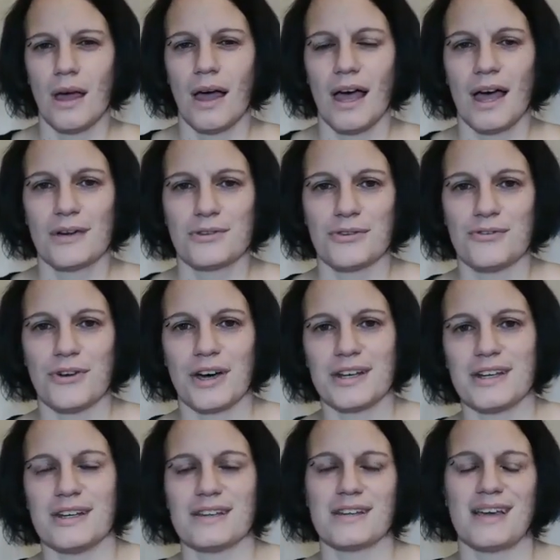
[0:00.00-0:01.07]
how to find
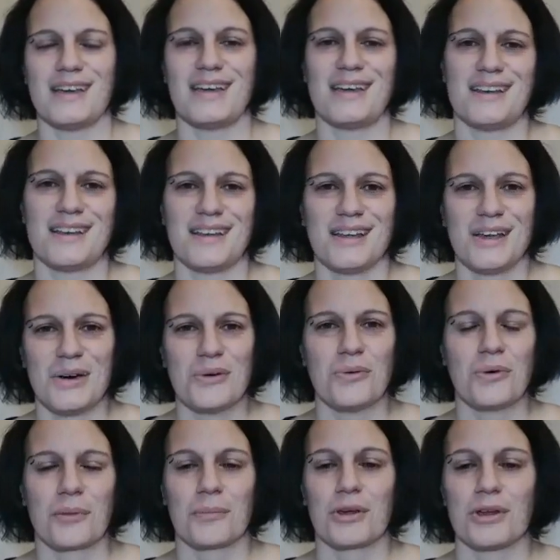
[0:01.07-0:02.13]
it and
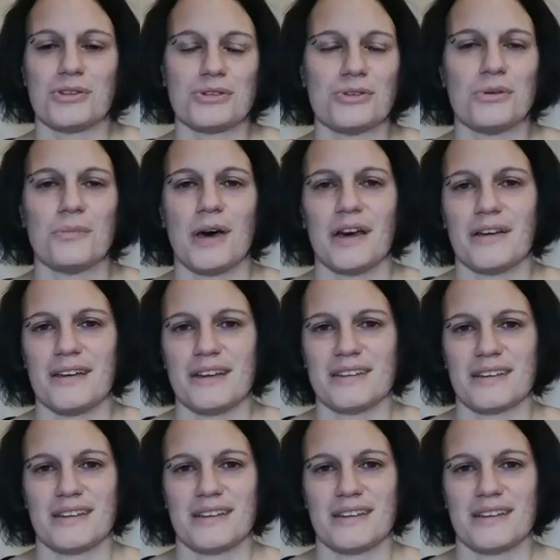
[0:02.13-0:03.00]
what I'm going to do about it.